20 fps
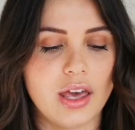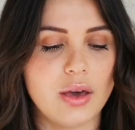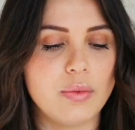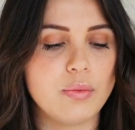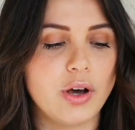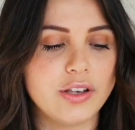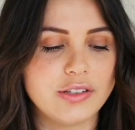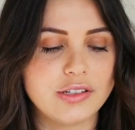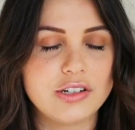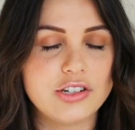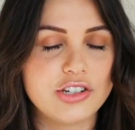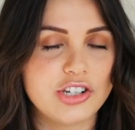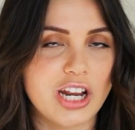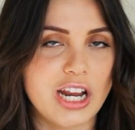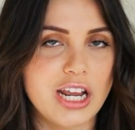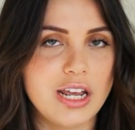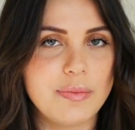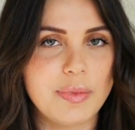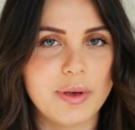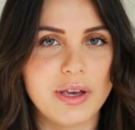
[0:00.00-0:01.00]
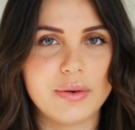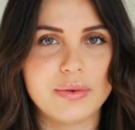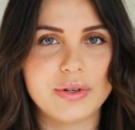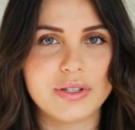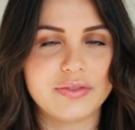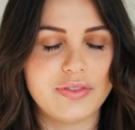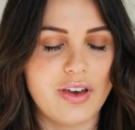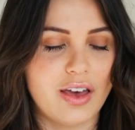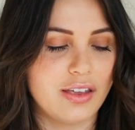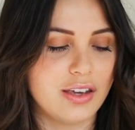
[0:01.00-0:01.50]
It wasn't cheap, it
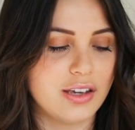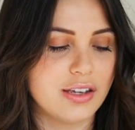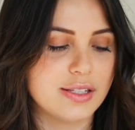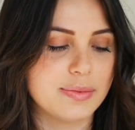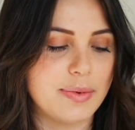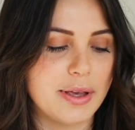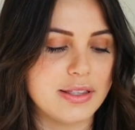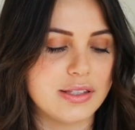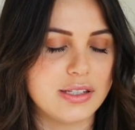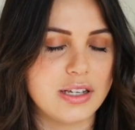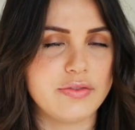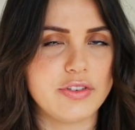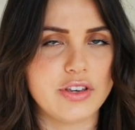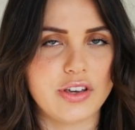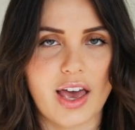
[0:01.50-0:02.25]
was fairly expensive.